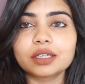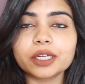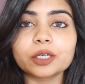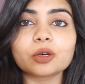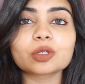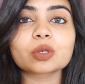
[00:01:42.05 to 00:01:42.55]

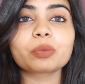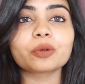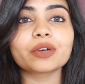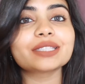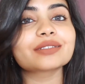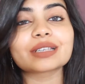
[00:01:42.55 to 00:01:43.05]
It also
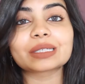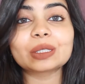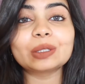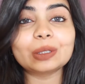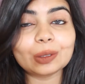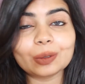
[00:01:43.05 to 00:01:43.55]
provides a subtle
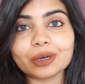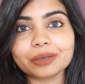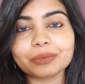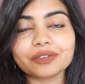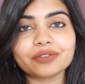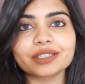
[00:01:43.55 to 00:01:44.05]
glow on
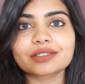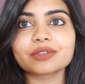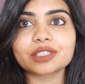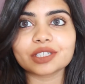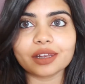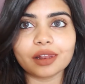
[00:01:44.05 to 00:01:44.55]
my face,
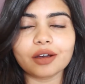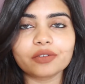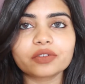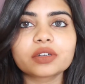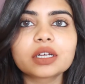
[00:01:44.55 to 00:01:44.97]
which I love.